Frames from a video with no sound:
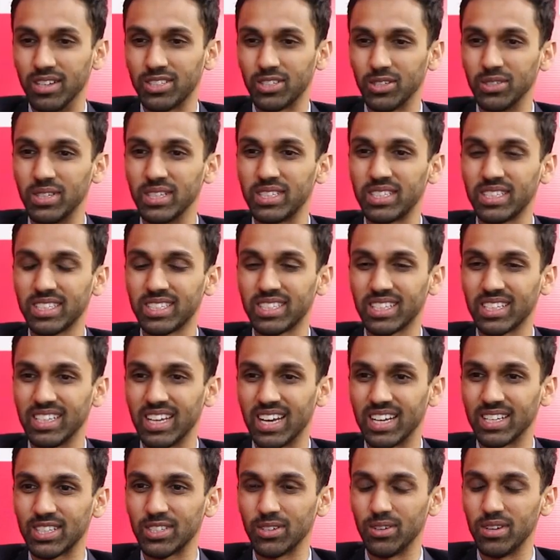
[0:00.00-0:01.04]
So this is,
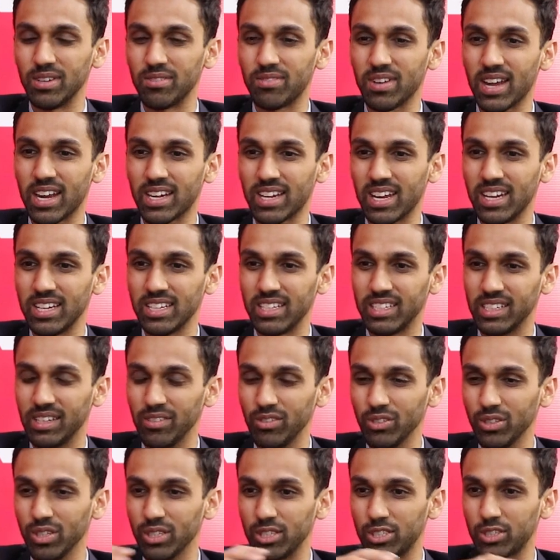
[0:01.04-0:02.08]
so in fact, I'll give
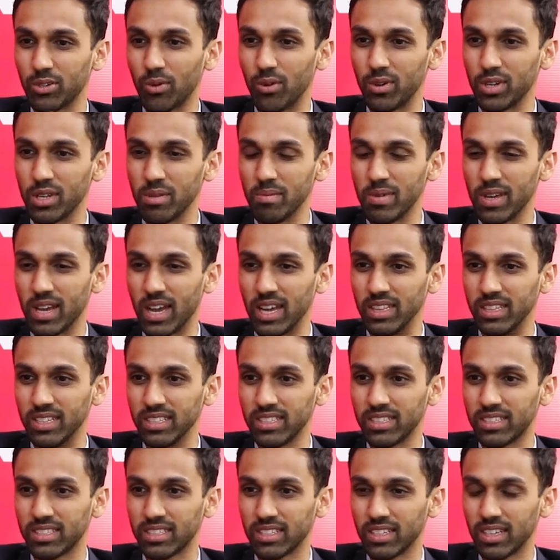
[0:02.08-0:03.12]
you the story behind
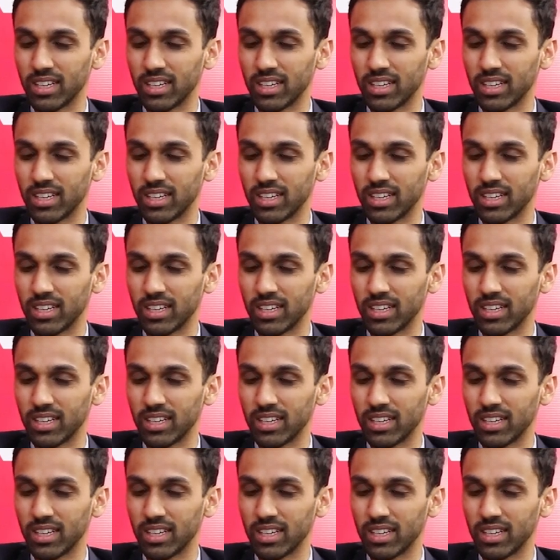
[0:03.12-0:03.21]
this.